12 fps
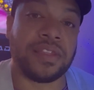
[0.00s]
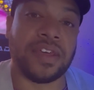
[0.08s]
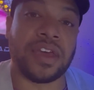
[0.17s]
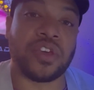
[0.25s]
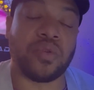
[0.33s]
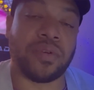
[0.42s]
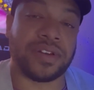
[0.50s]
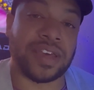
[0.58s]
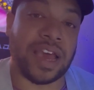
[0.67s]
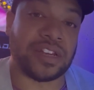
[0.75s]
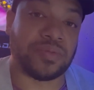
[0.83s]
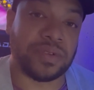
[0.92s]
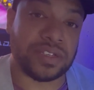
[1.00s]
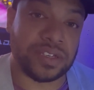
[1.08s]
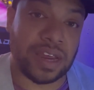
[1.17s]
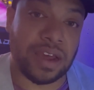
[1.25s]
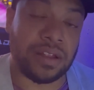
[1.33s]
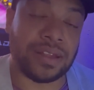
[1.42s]
that your attachment
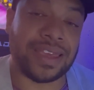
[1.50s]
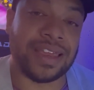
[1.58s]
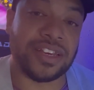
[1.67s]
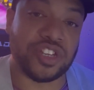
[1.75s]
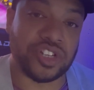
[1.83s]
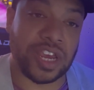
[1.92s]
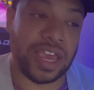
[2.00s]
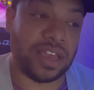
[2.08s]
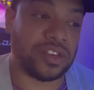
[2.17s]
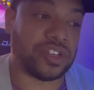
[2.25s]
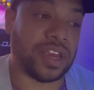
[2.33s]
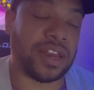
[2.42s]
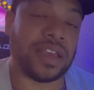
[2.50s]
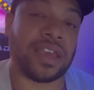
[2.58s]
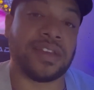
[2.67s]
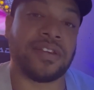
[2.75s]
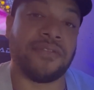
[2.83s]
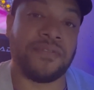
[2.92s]
style can change and it
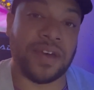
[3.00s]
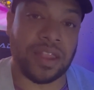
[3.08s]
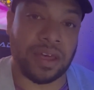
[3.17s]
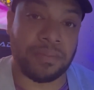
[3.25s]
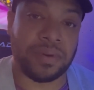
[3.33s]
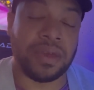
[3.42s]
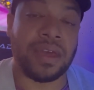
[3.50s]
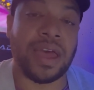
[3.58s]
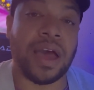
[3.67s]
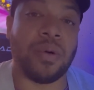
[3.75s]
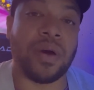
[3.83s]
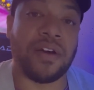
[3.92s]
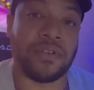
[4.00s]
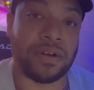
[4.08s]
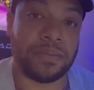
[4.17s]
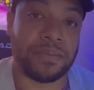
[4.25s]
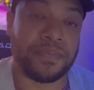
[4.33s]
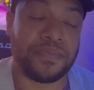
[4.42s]
can develop. However,